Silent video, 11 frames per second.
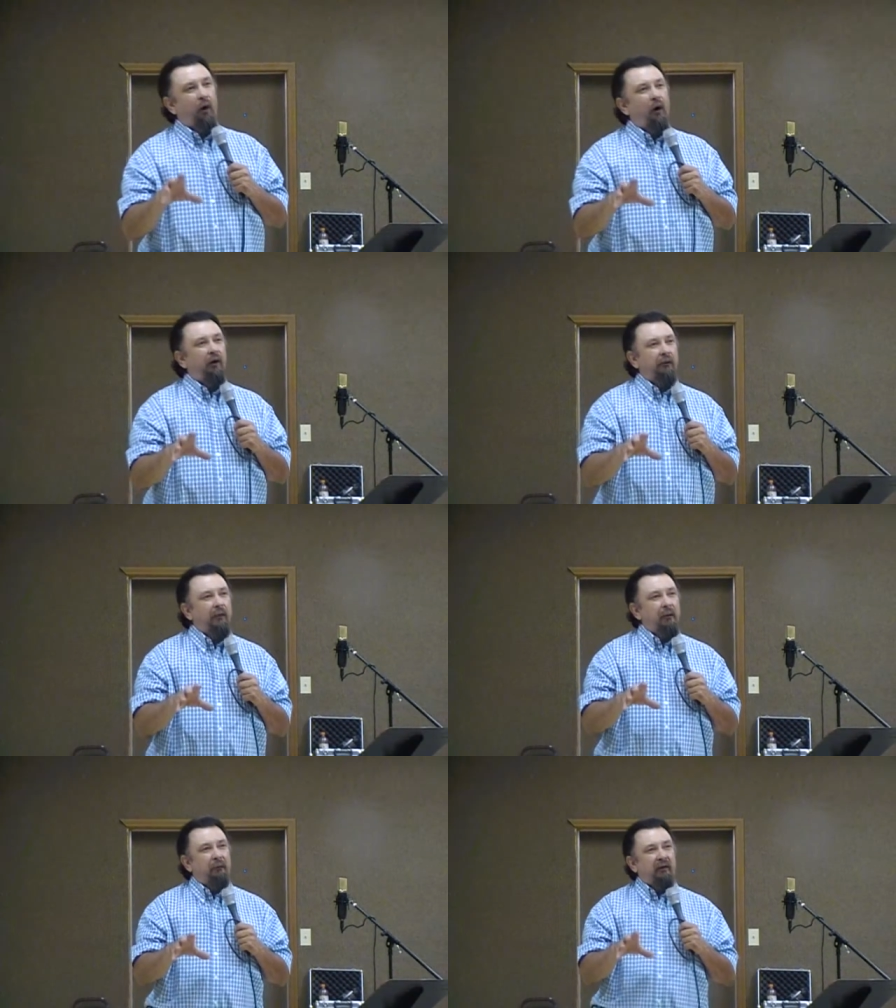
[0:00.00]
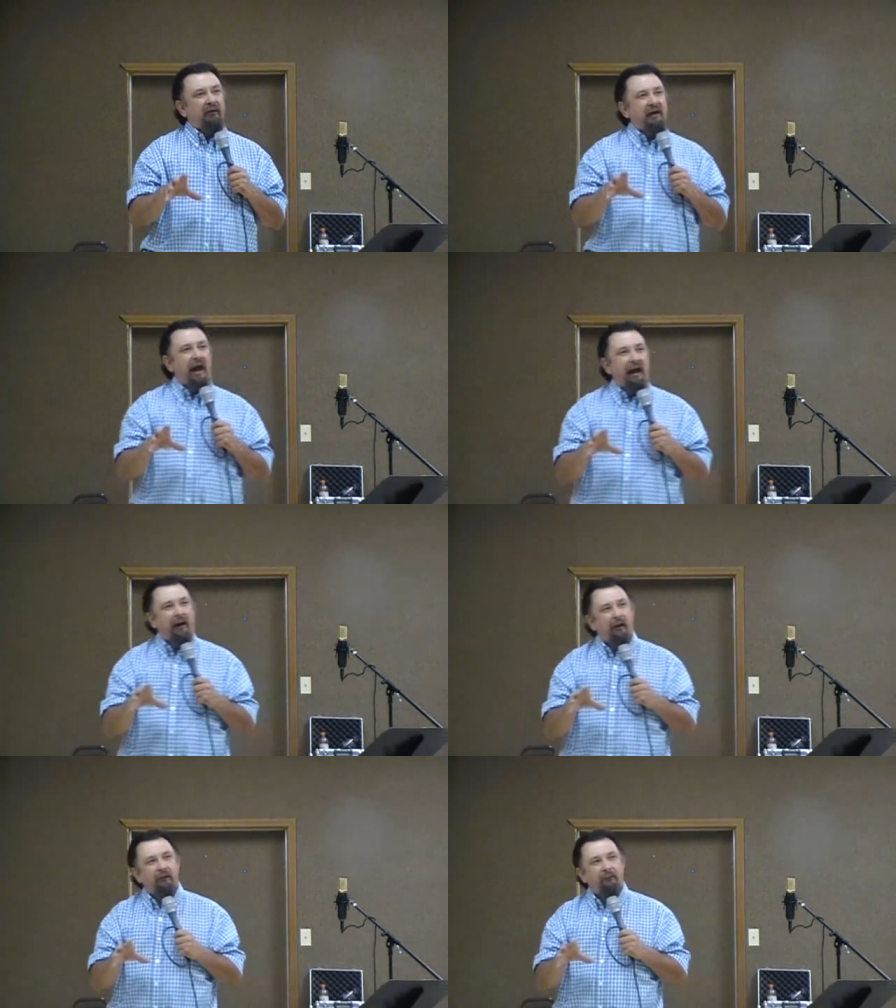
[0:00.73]
throwing them up in the
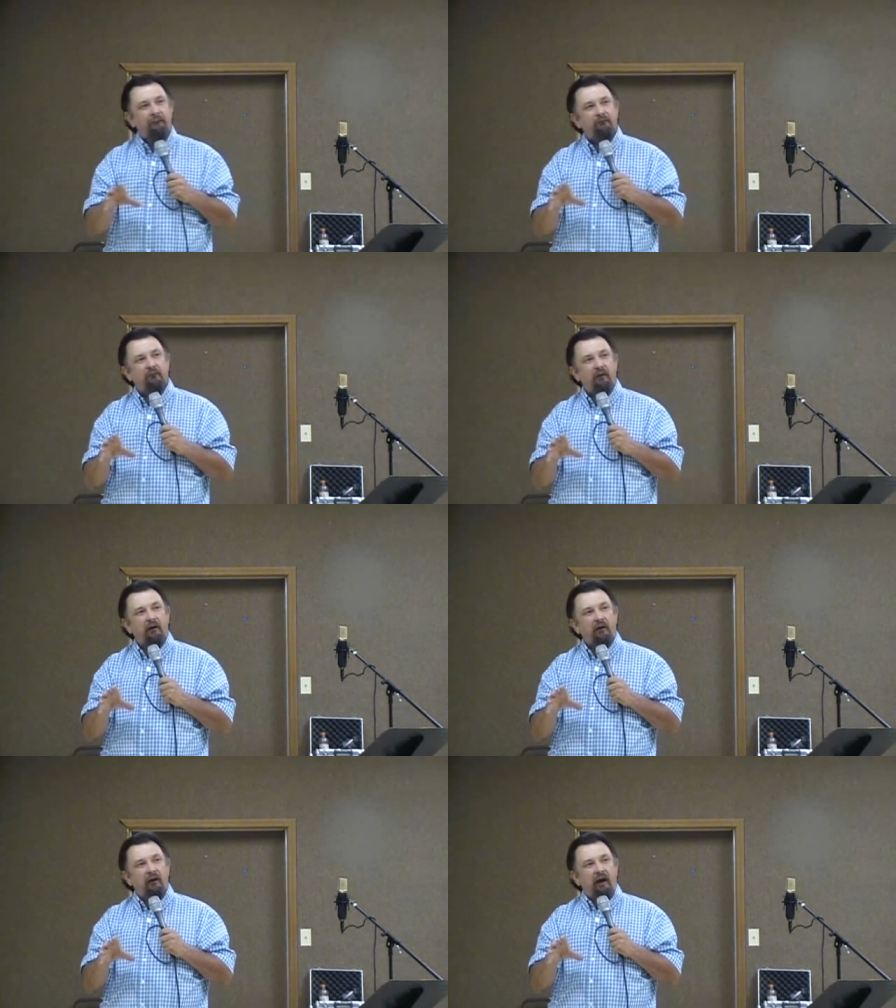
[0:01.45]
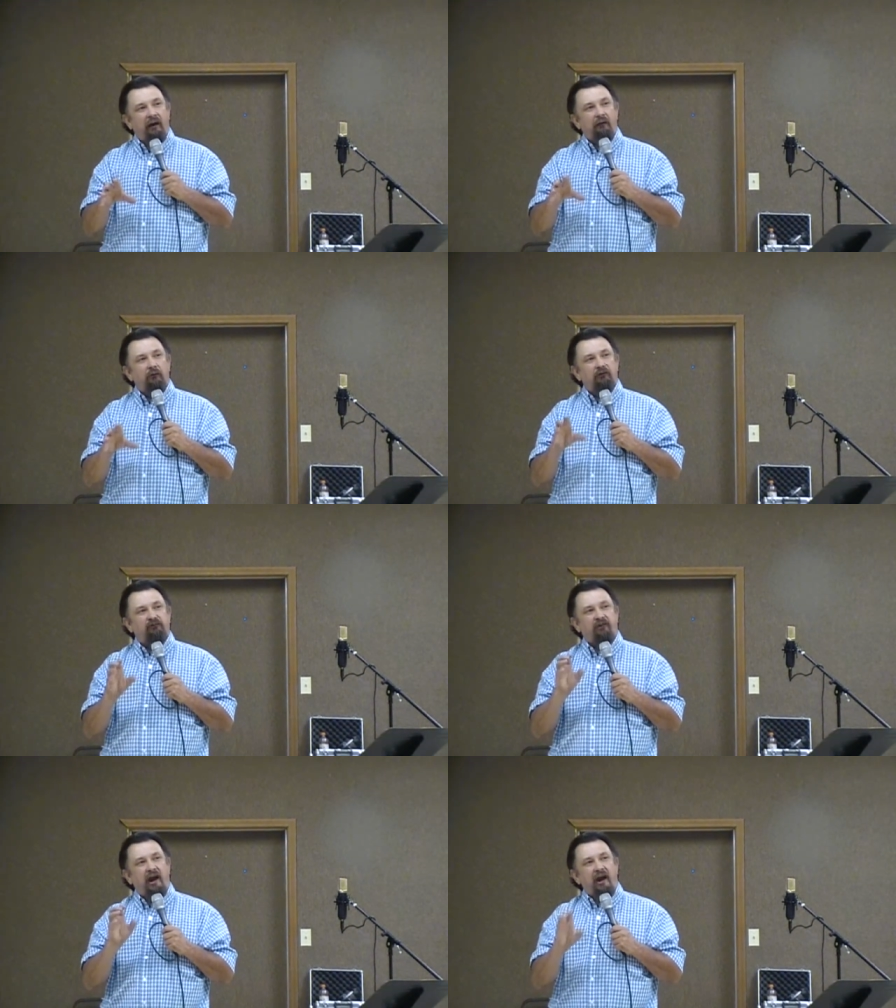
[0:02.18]
air, and he
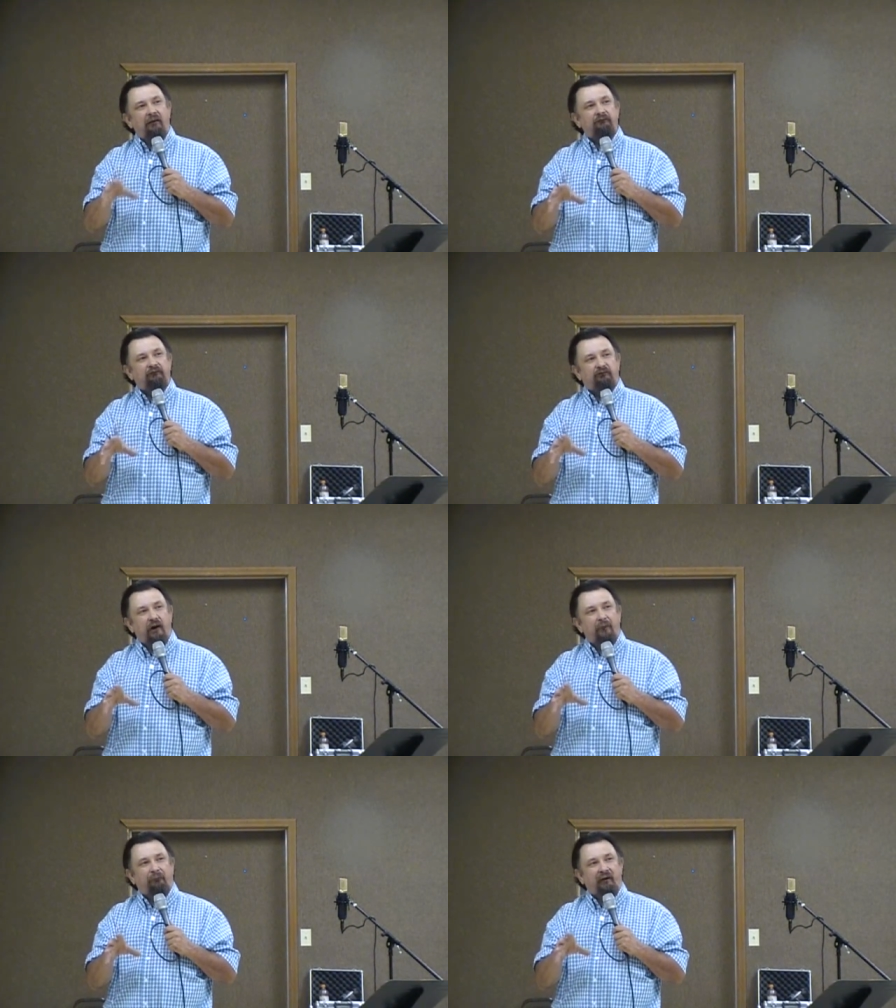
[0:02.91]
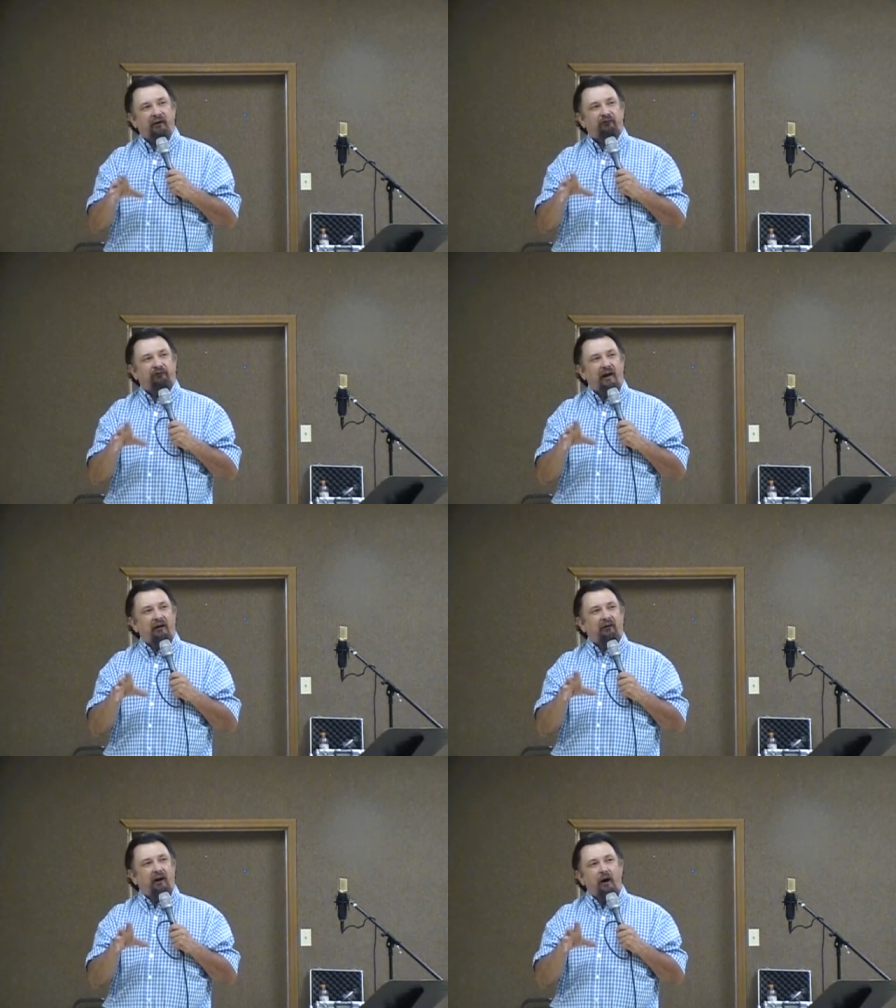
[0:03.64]
was chanting something that
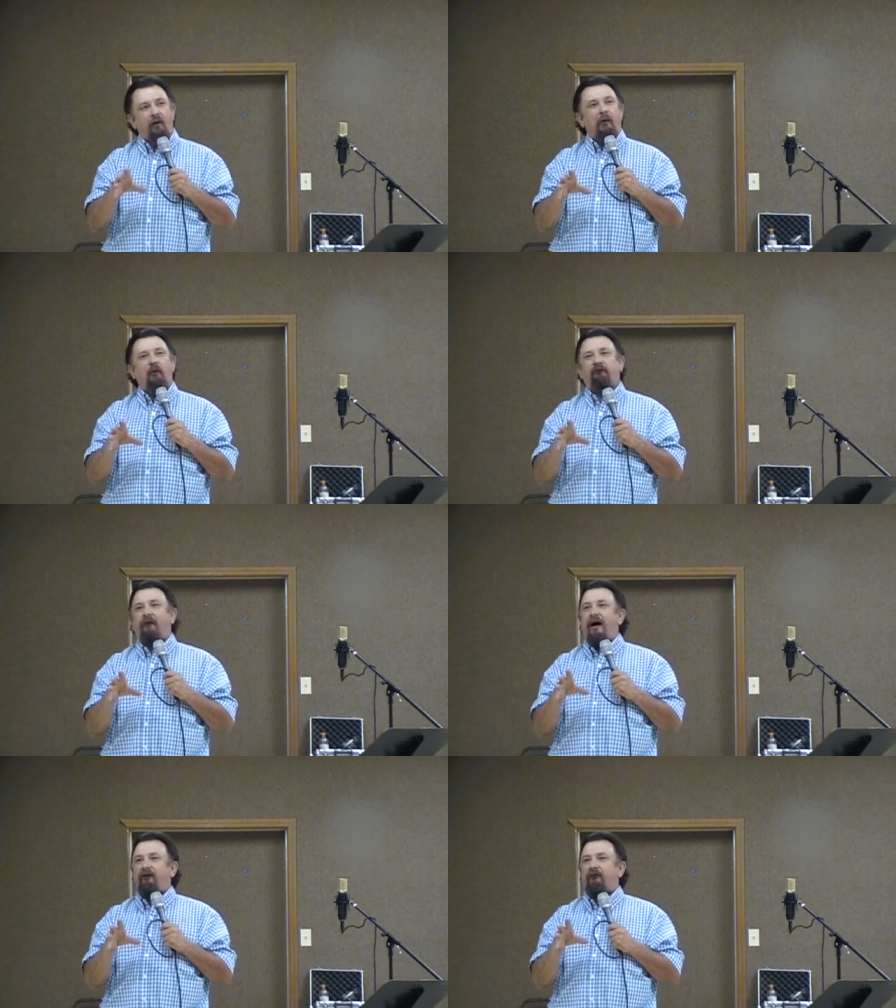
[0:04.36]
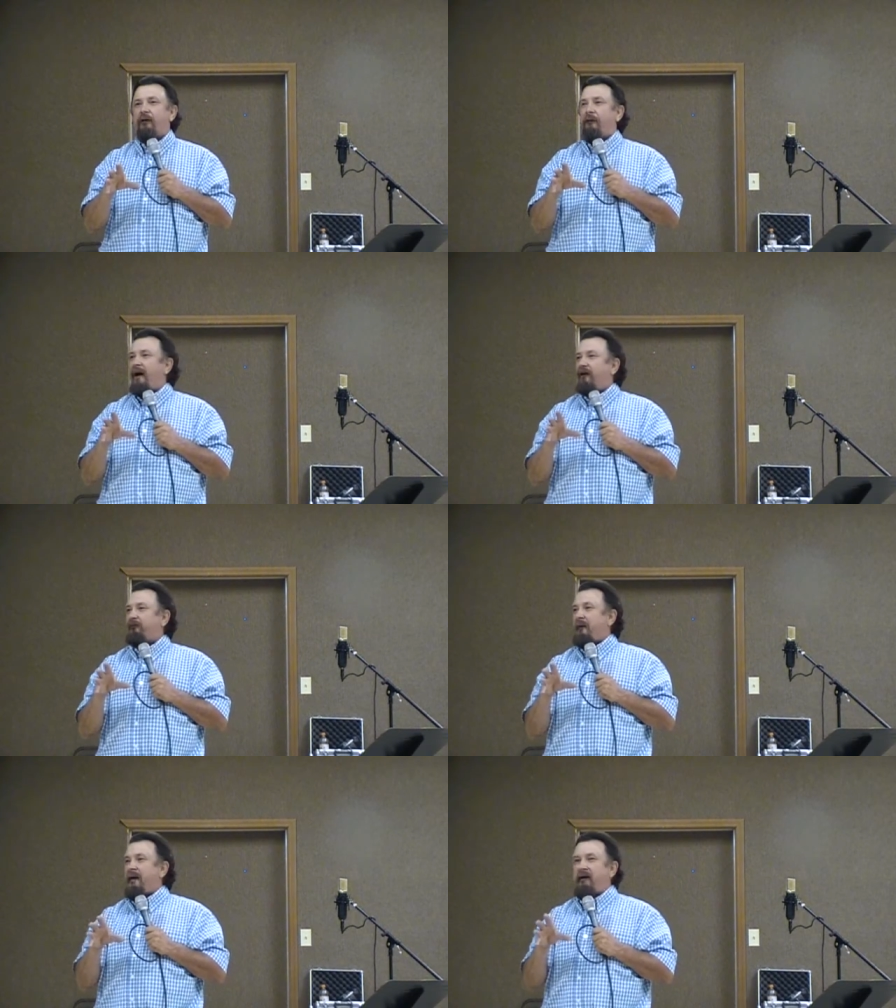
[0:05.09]
sounded almost like somebody
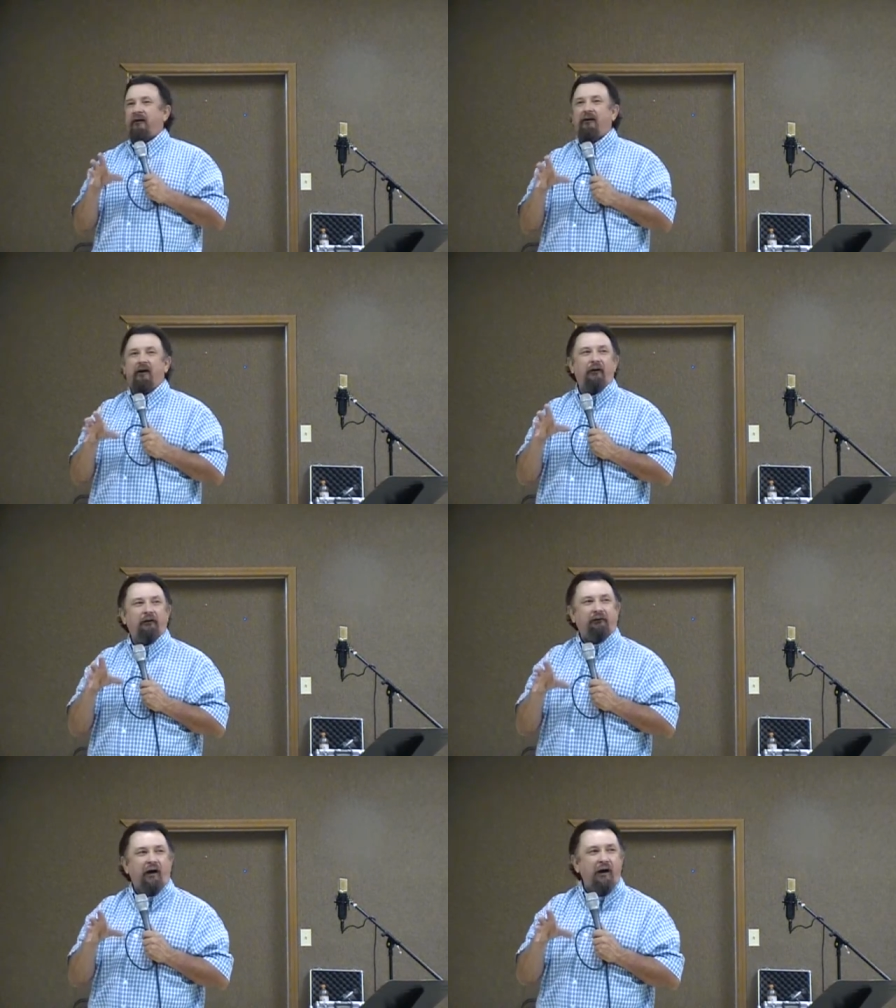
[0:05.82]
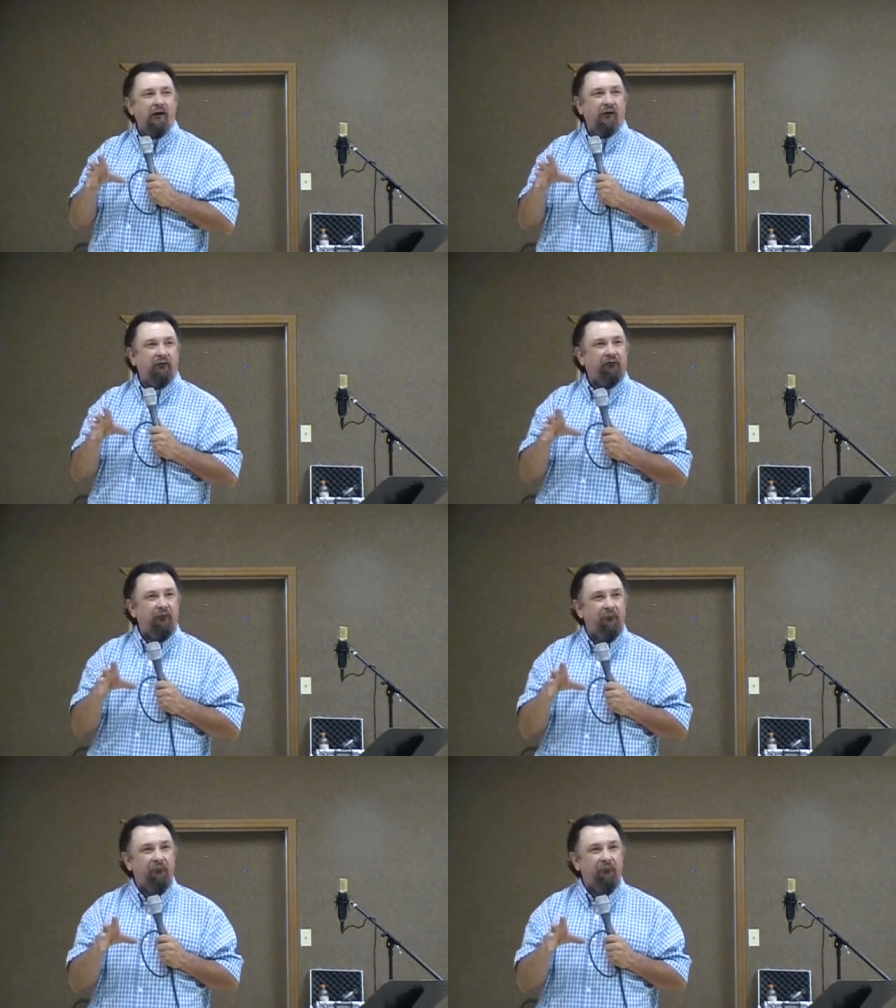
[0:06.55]
speaking in other tongues.